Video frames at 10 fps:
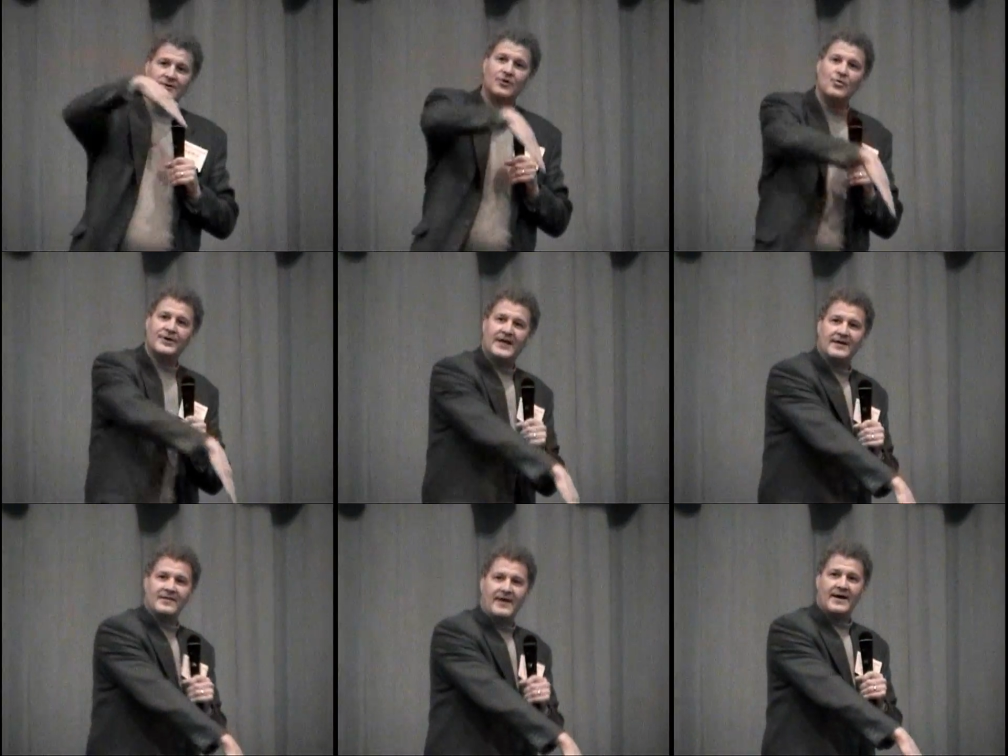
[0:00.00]
They're going
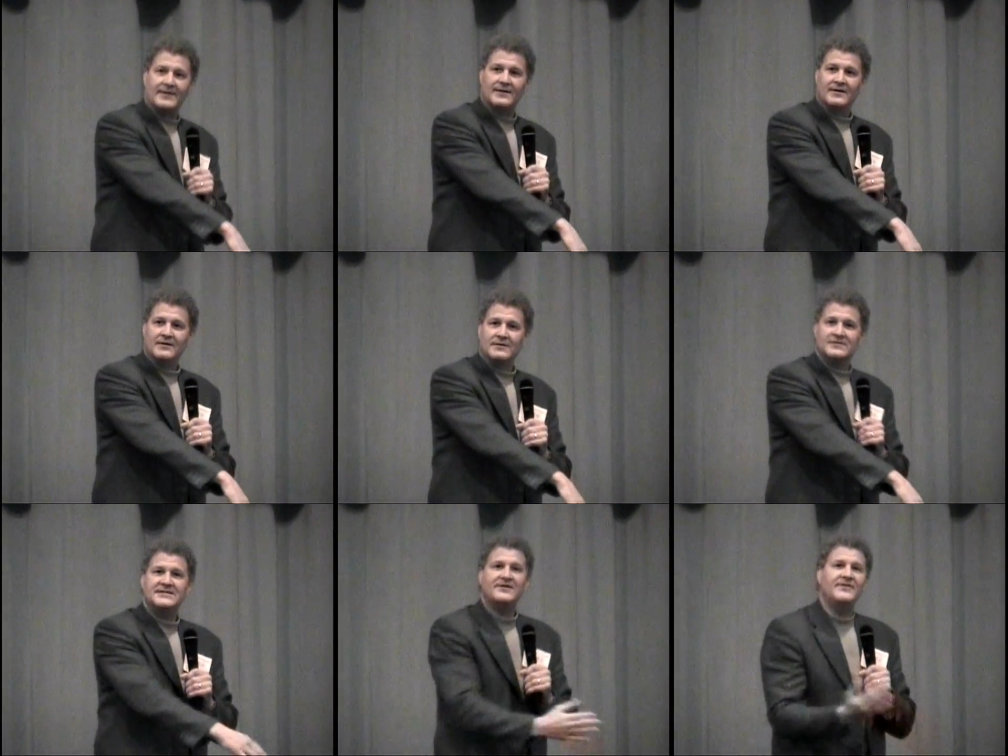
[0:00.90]
like that.
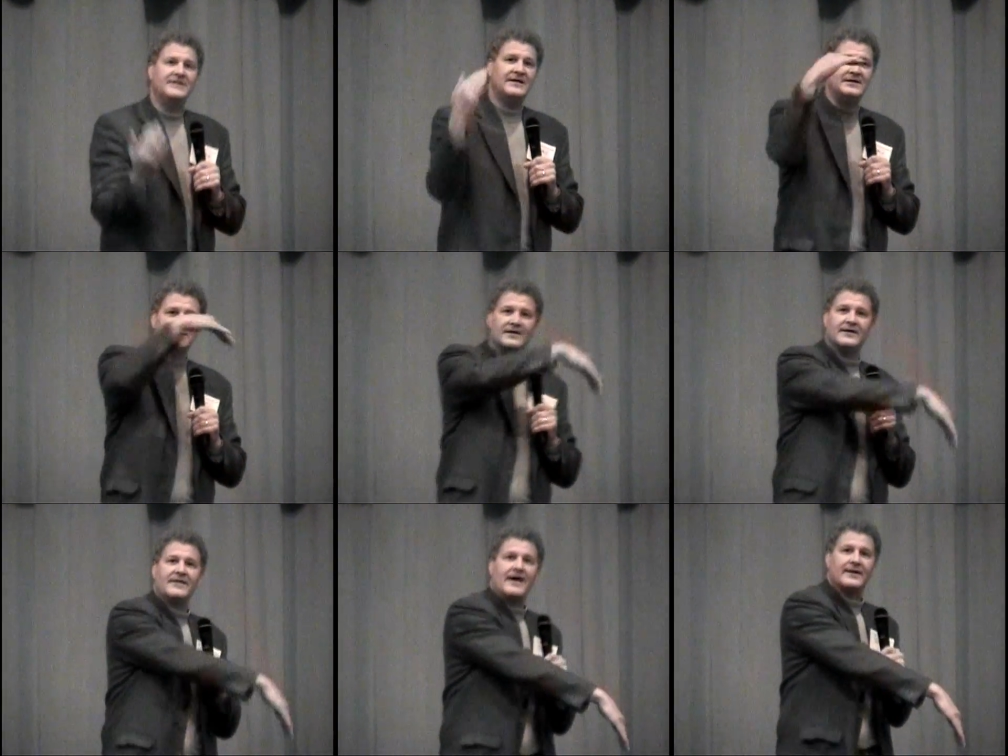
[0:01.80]
DVDs
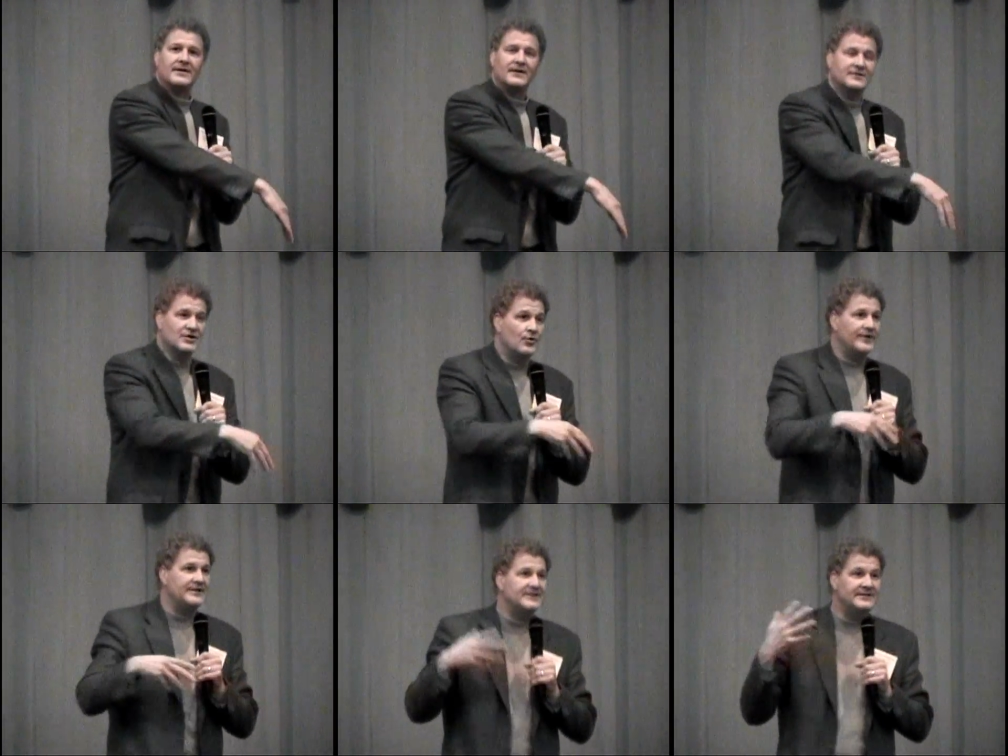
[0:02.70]
like that. It's
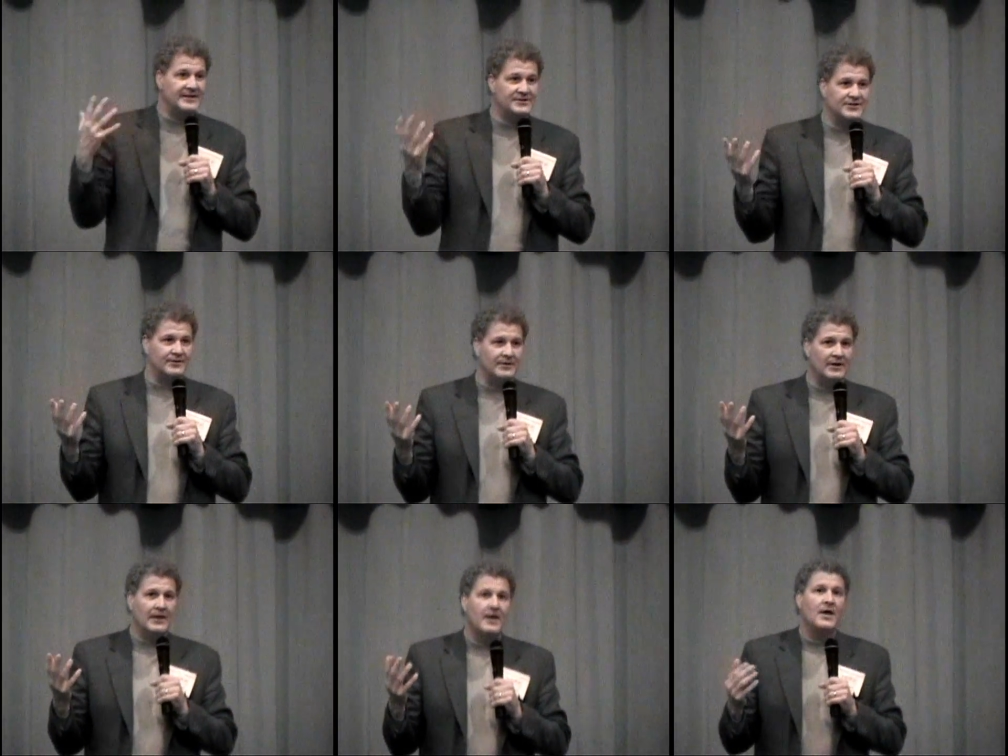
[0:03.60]
going into digital.
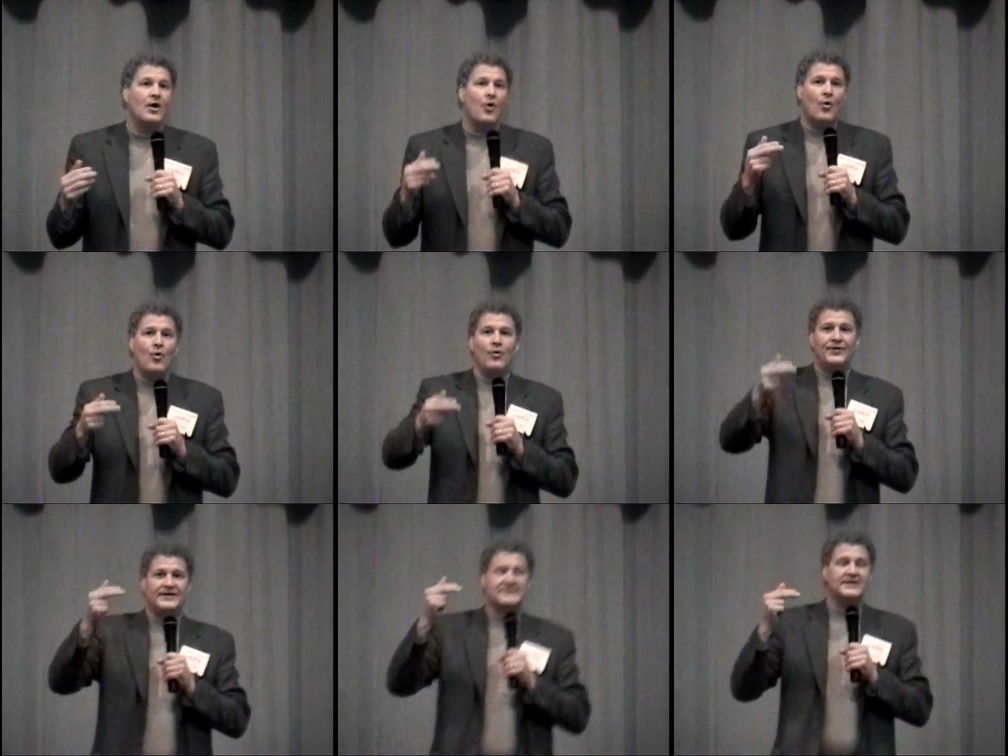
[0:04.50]

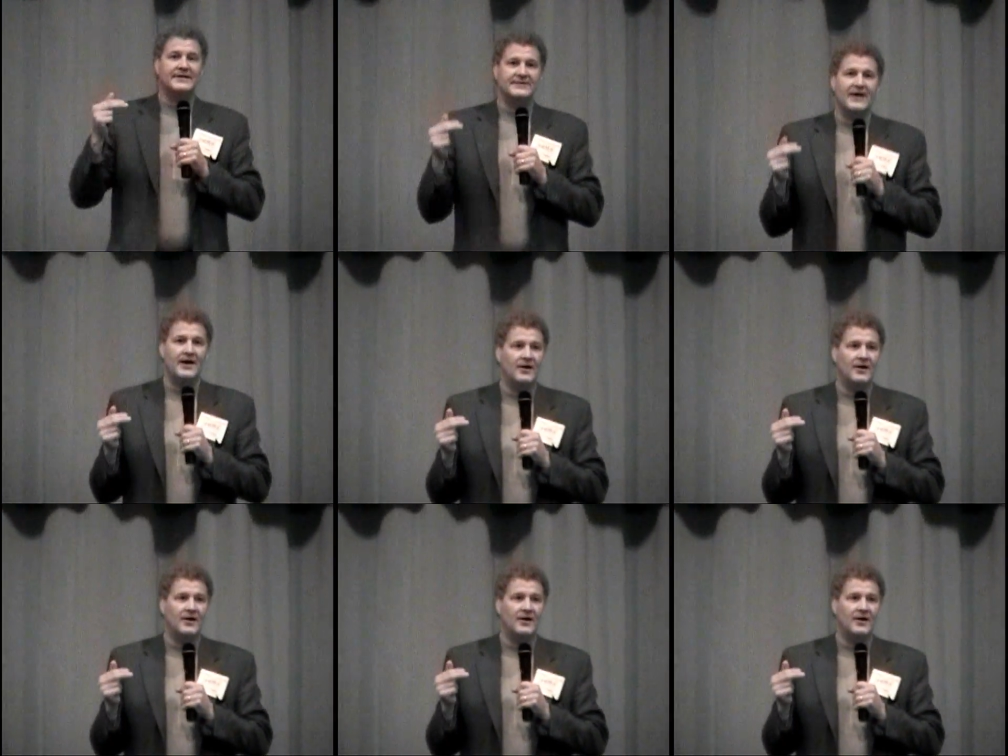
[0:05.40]
Old is going to